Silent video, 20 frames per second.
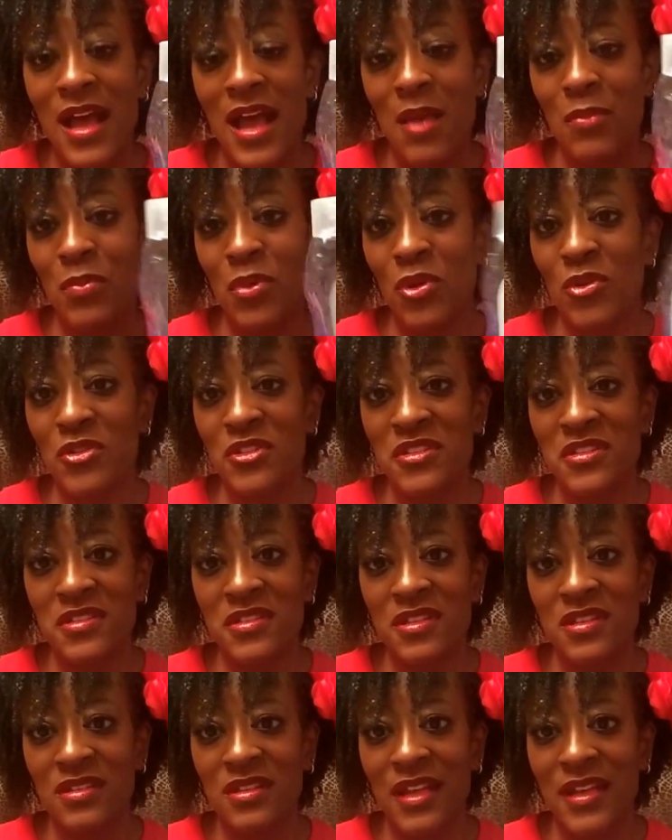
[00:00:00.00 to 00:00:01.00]
I purchased
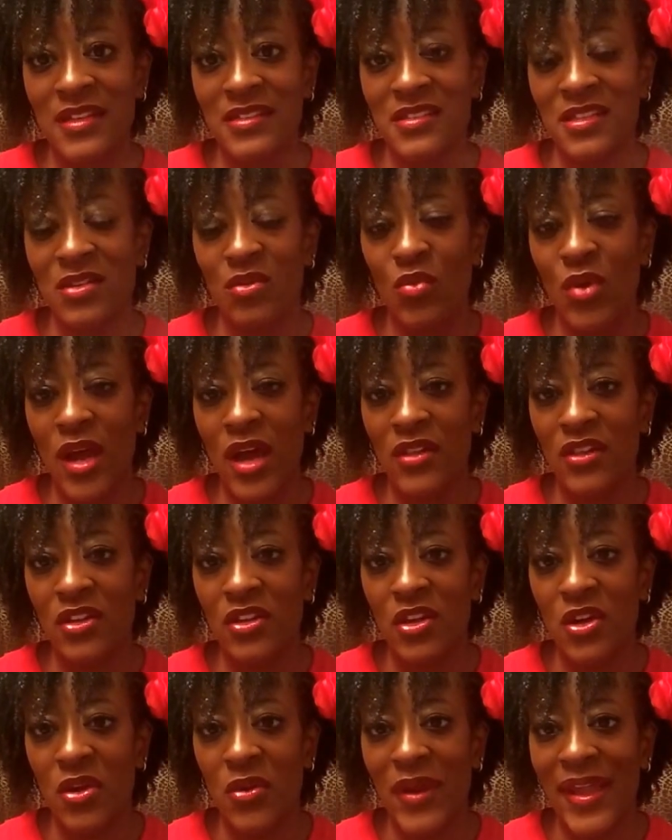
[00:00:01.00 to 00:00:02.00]
it, like I said, a while
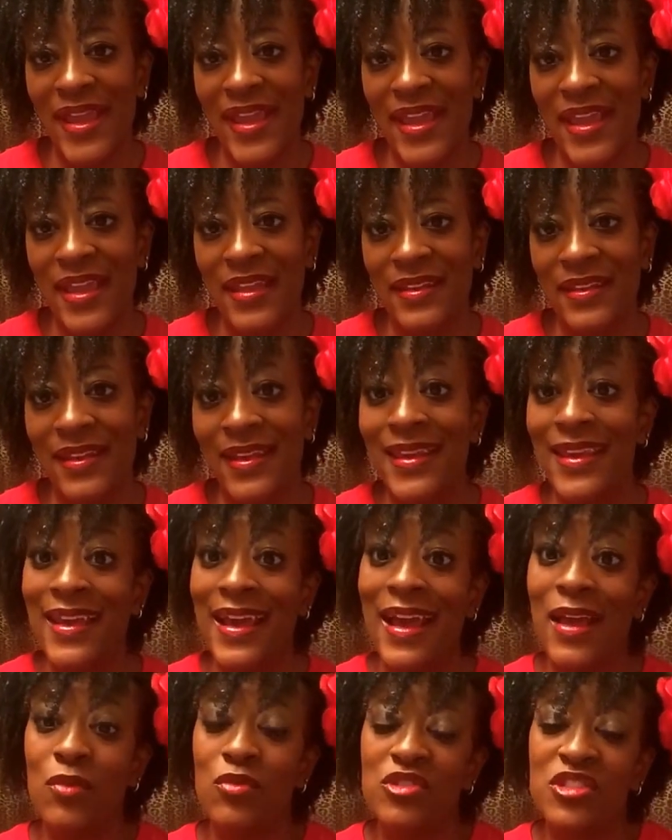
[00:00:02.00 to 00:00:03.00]
ago, and
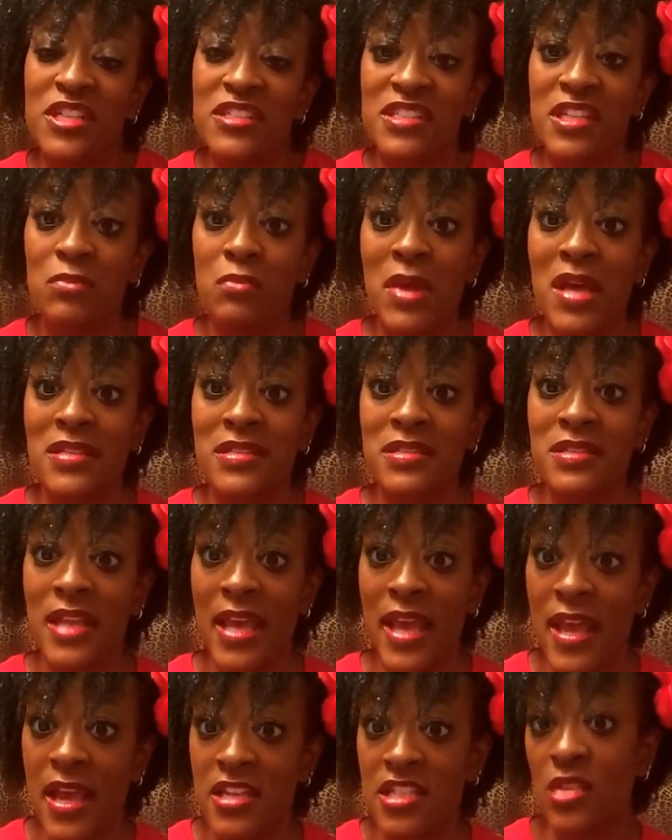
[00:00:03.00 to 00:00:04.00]
it was just in my
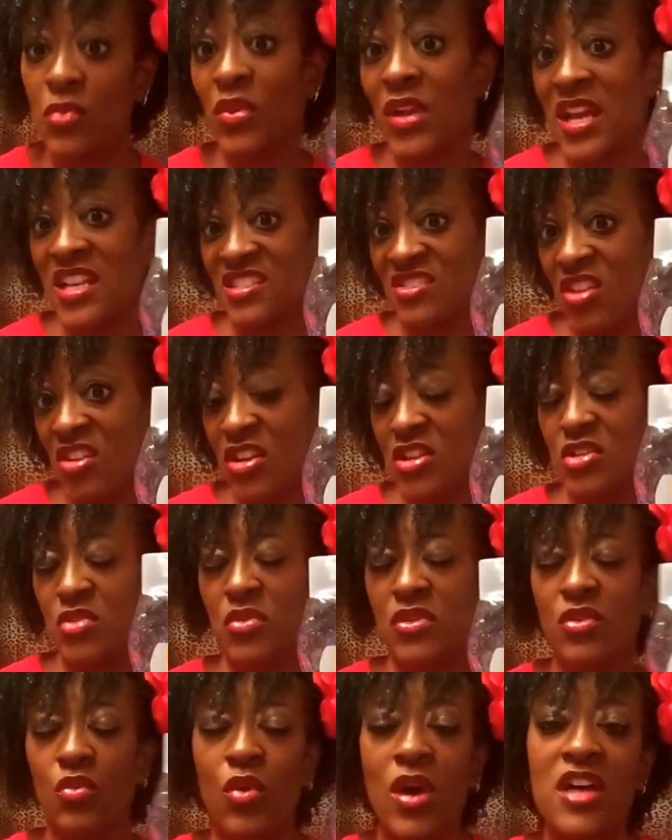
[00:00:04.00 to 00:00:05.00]
stash. And when I started
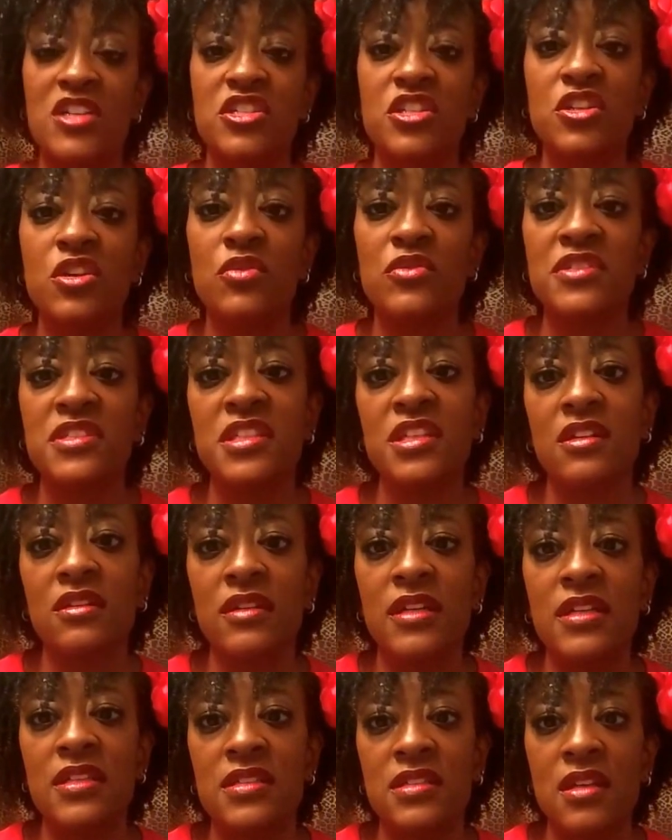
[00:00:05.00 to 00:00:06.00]
doing the Wash and Go
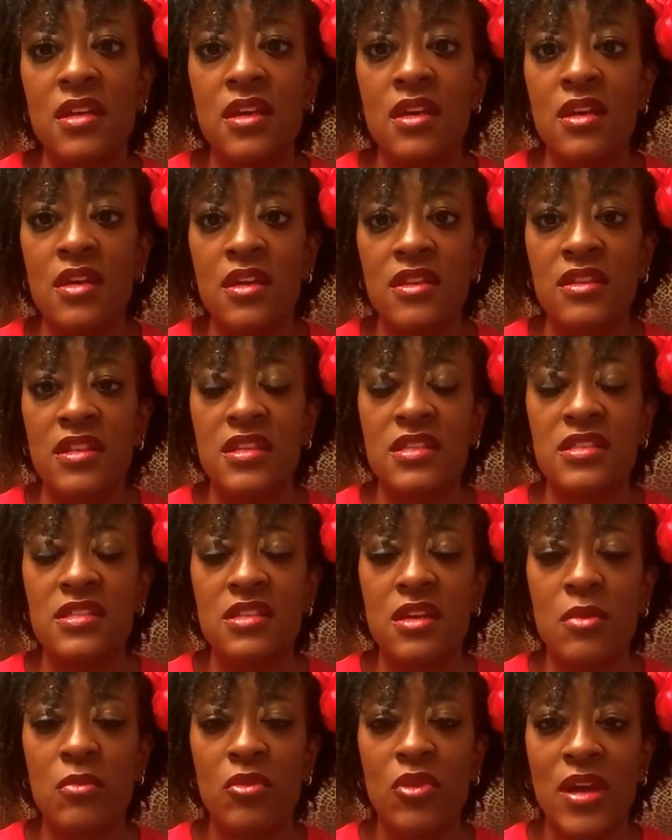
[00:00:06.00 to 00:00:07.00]
series this
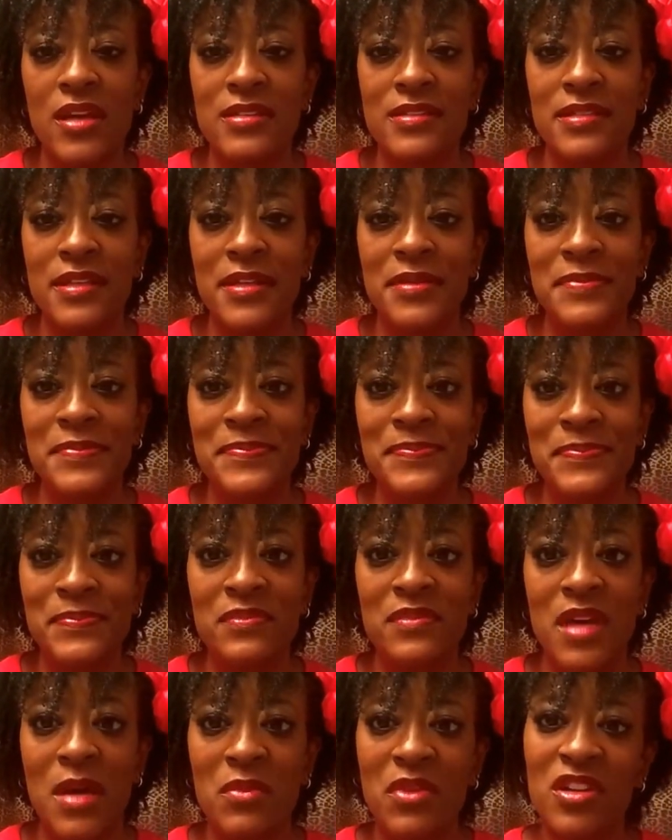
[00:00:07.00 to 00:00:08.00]
summer, I said,
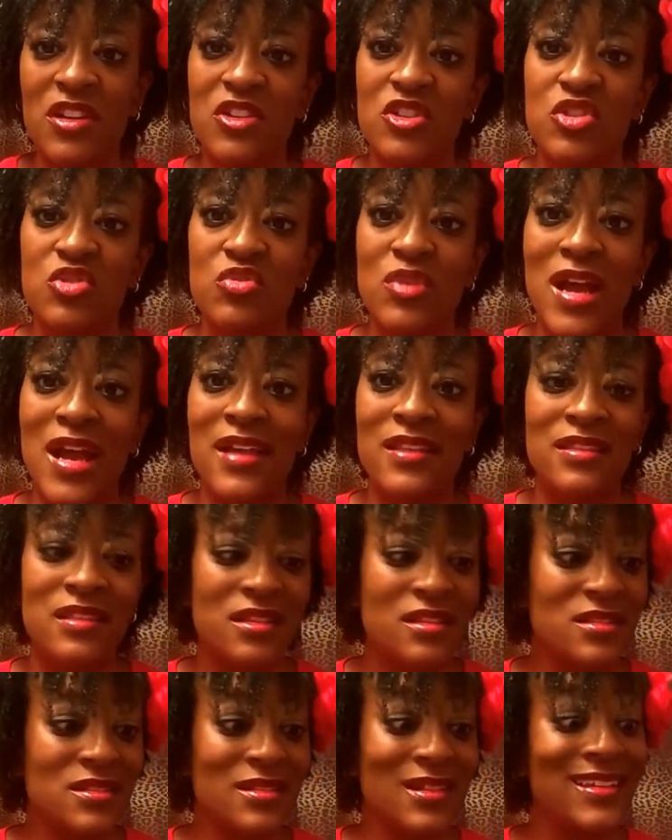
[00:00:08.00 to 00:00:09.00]
"Hmm, I'm gonna try
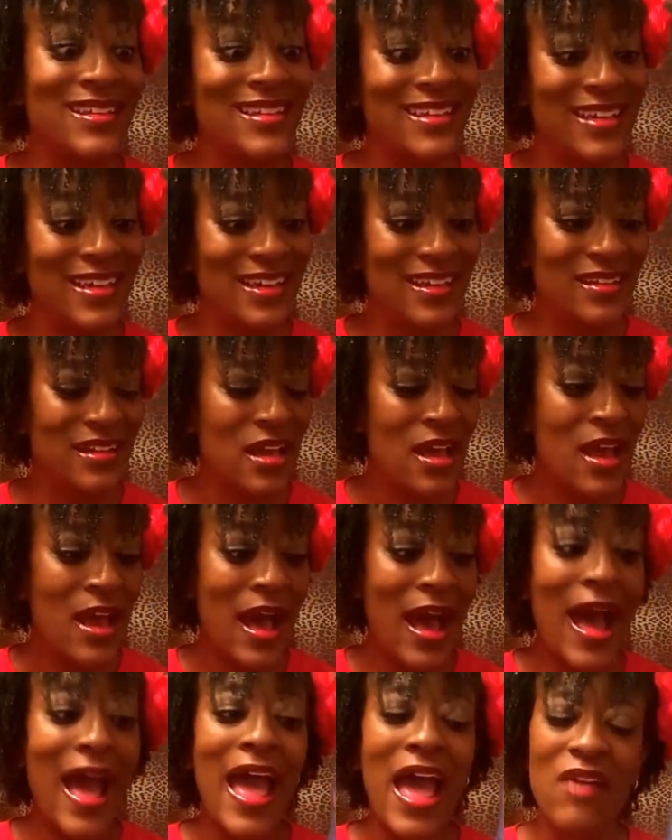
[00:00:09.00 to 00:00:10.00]
this again."
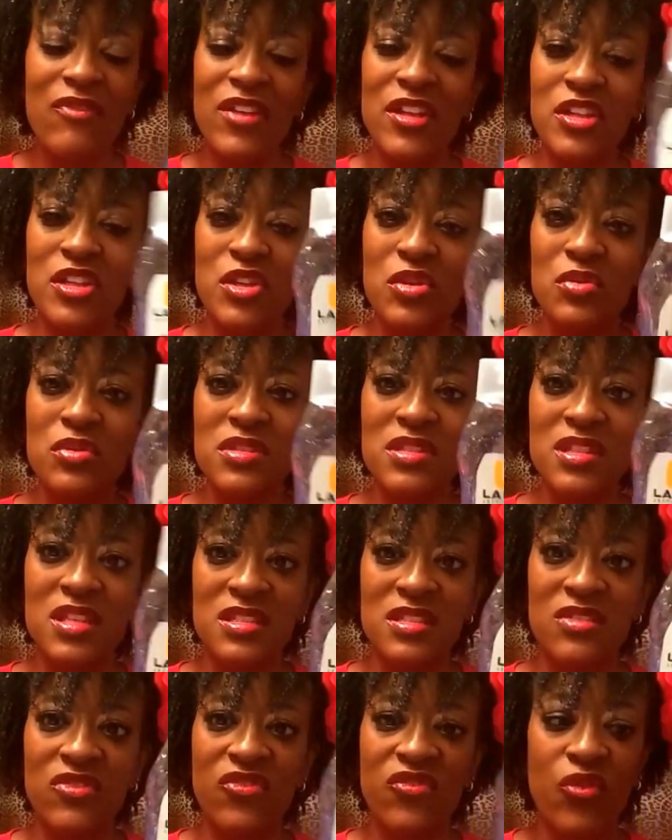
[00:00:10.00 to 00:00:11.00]
I haven't used
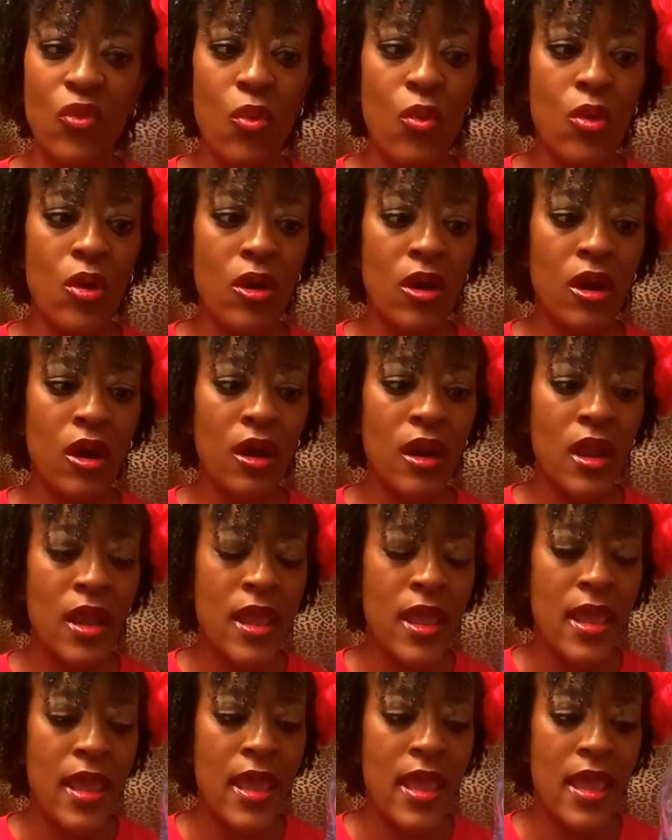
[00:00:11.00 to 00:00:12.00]
this for
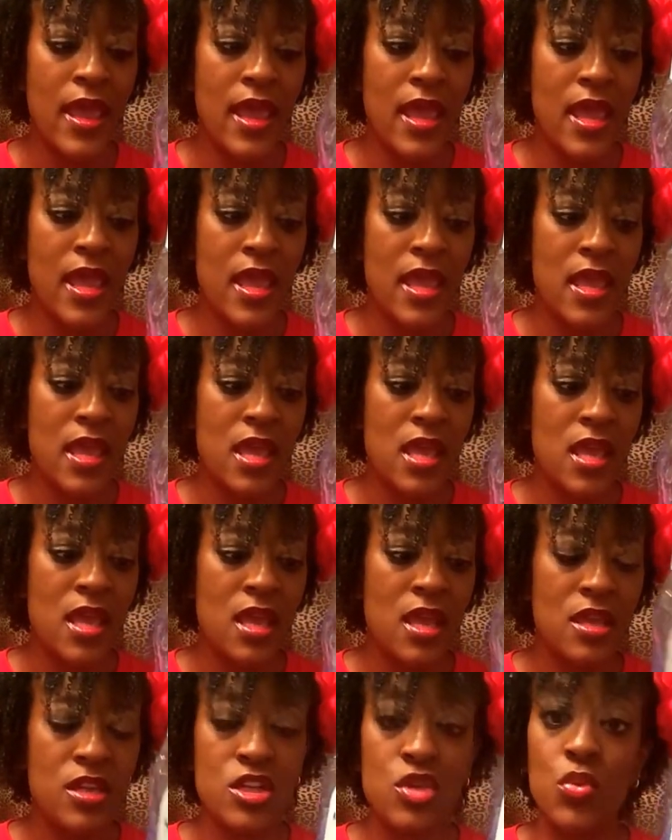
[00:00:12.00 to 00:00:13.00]

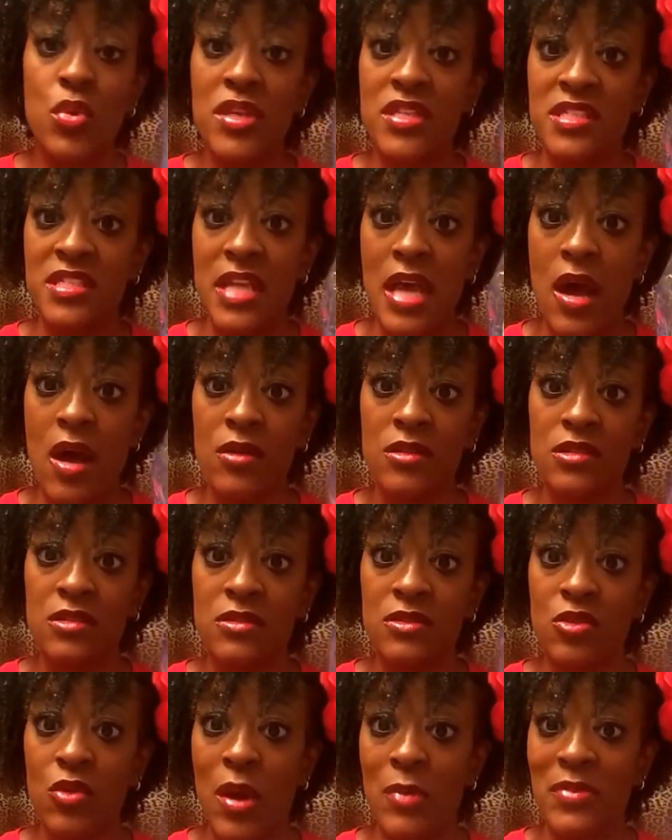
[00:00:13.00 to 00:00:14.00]
a twist out,
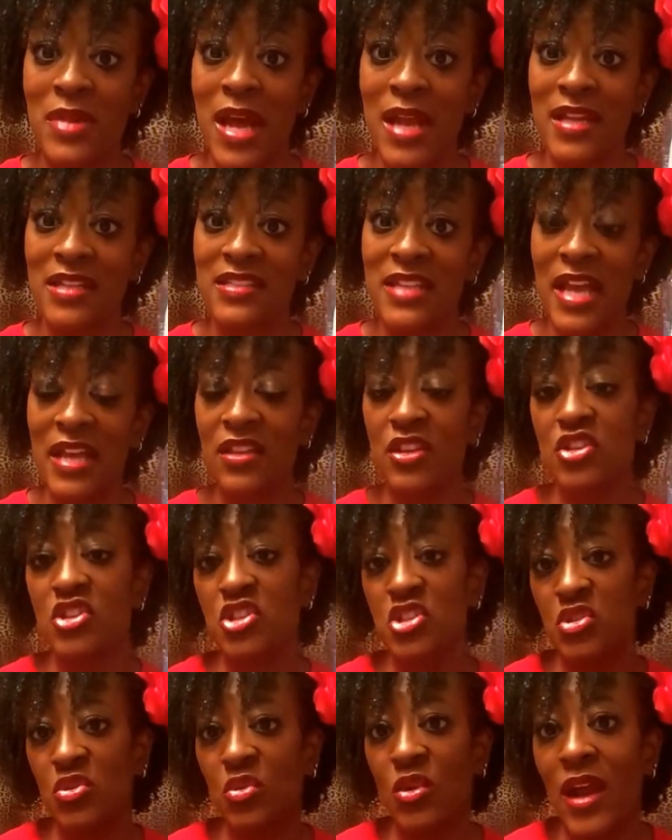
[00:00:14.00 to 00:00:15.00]
so I'm not exactly
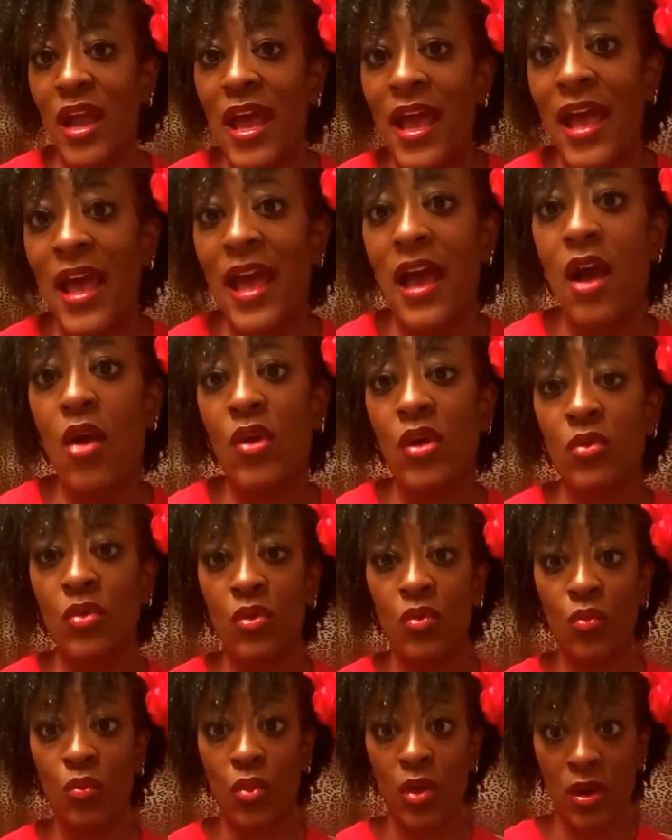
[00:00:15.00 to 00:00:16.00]
sure how it
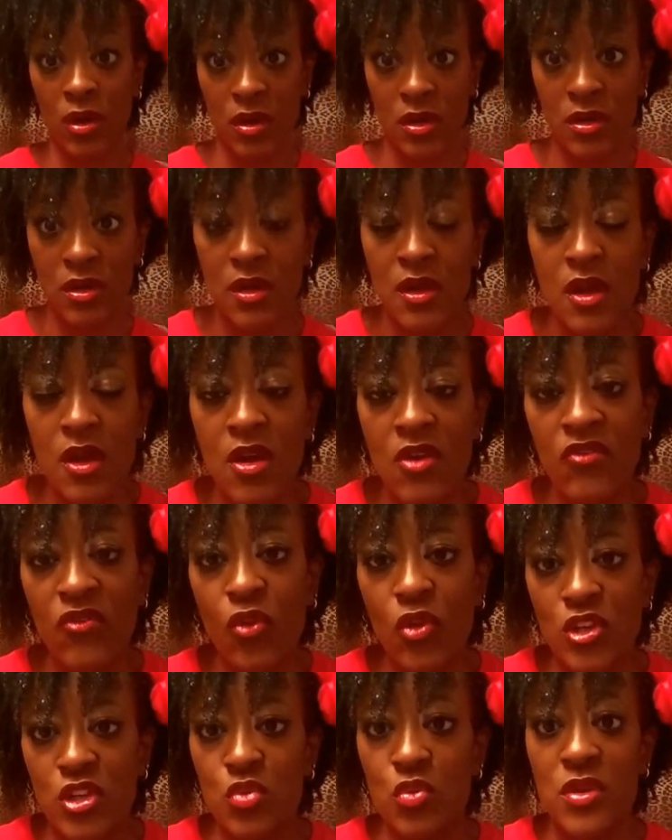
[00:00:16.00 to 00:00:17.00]
would work
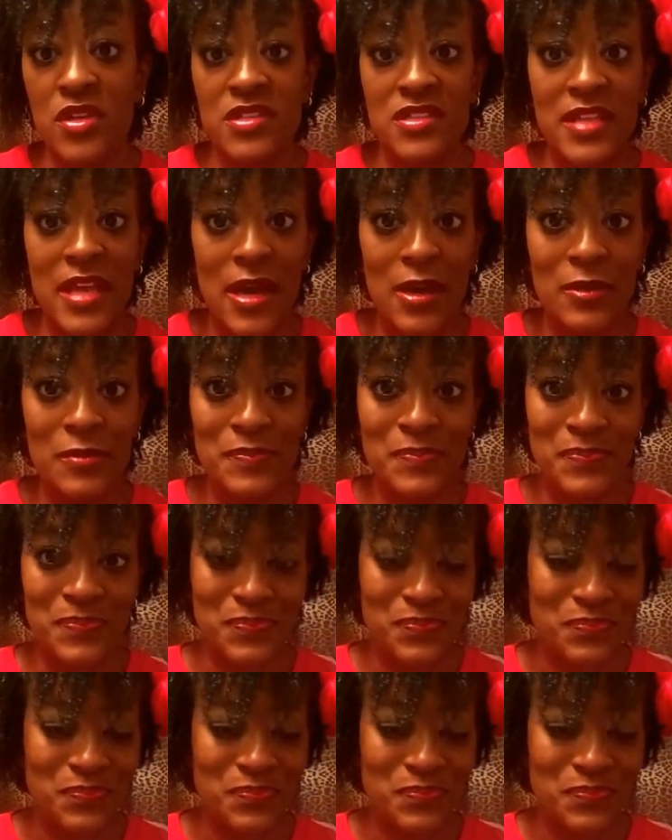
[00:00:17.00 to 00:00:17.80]
for a twist out.